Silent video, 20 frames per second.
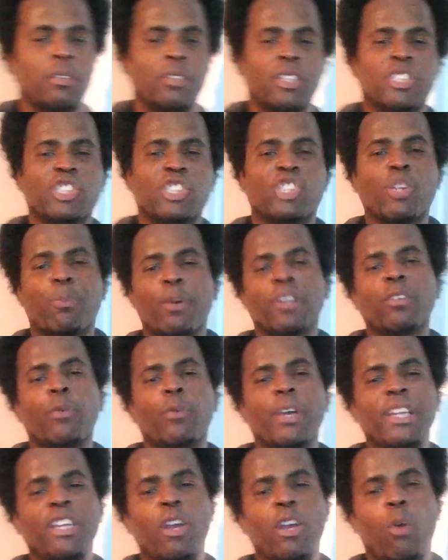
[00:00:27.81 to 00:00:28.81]
This is your brother
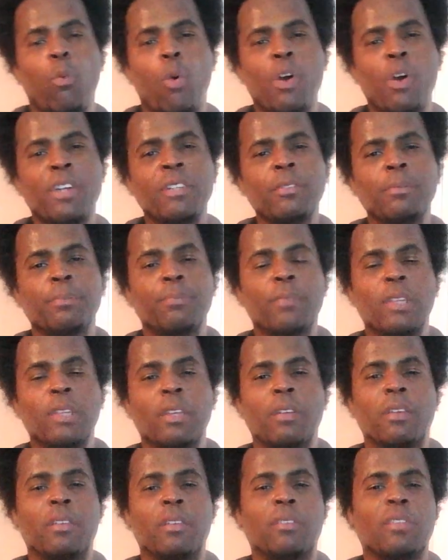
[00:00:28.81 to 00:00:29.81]
Radio 1.
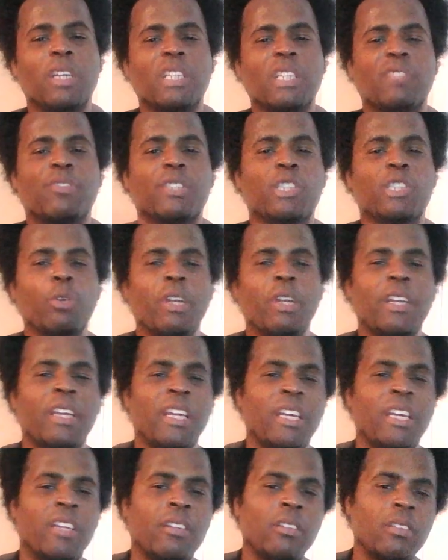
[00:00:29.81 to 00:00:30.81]
Thanks for tuning
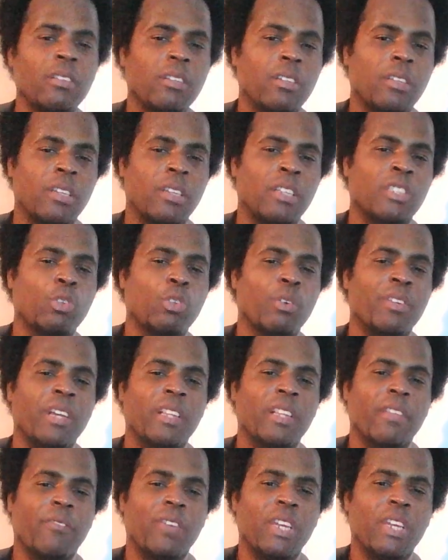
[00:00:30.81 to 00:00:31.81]
in into
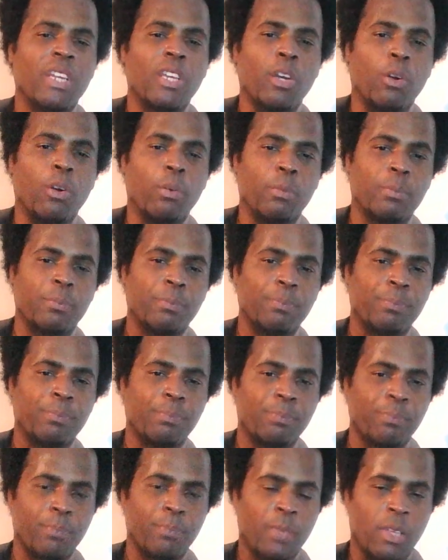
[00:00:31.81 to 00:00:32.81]
another video.
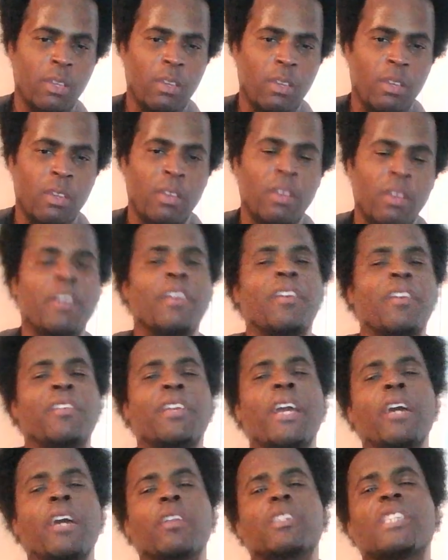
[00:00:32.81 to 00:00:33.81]

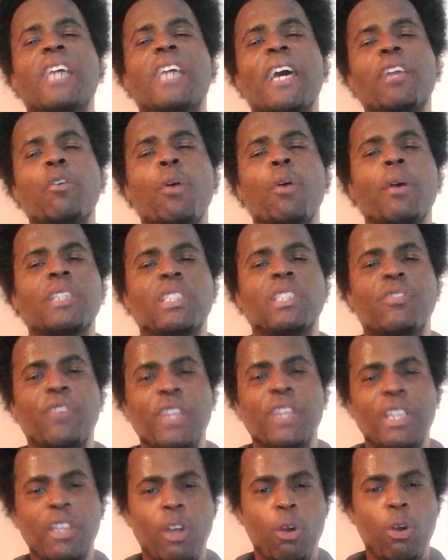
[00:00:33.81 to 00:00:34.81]
Now the title of this
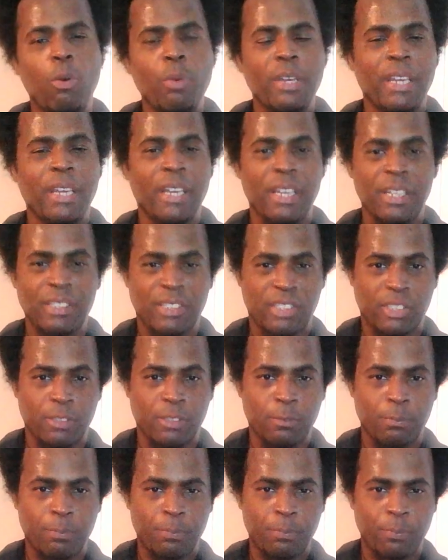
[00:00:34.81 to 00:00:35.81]
video
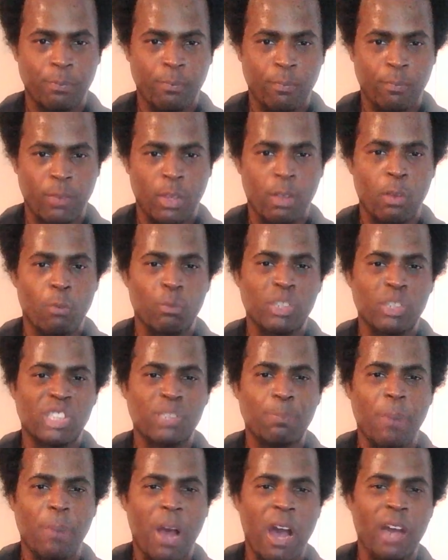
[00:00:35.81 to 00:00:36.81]
is
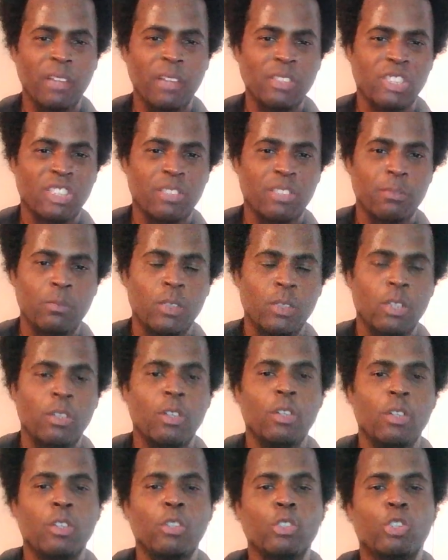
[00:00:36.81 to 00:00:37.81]
Response
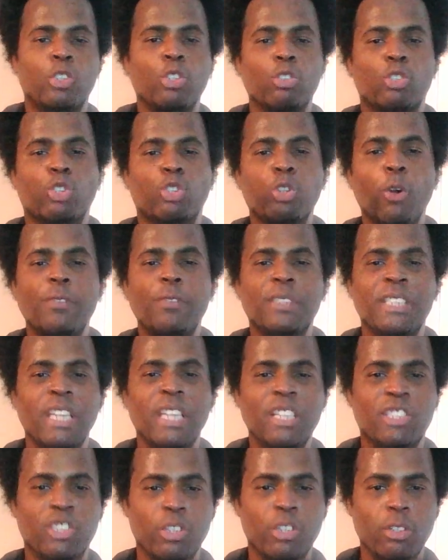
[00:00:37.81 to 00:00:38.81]
to Truth
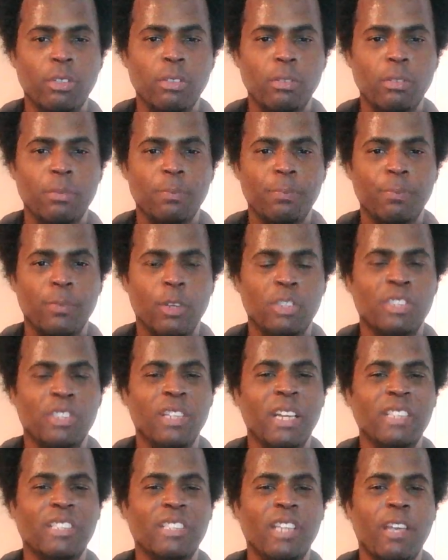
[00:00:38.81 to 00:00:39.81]
Teacher, or
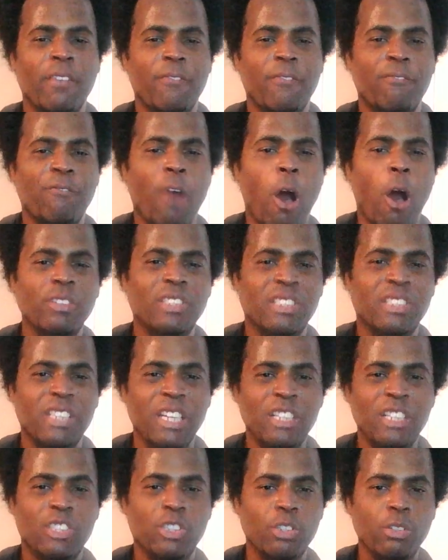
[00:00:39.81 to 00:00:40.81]
should I say False
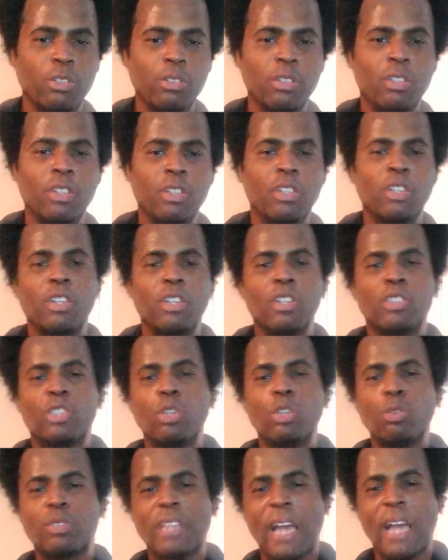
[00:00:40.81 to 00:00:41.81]
Teacher
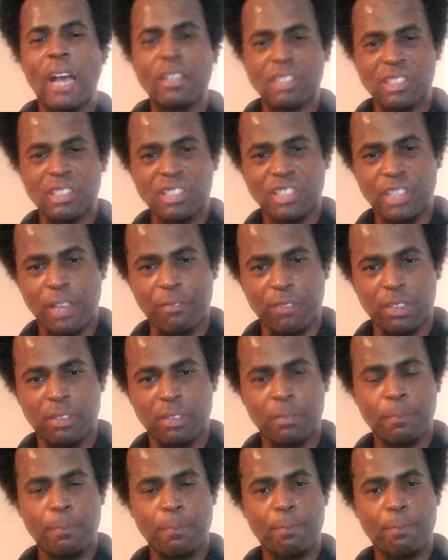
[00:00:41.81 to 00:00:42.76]
2007.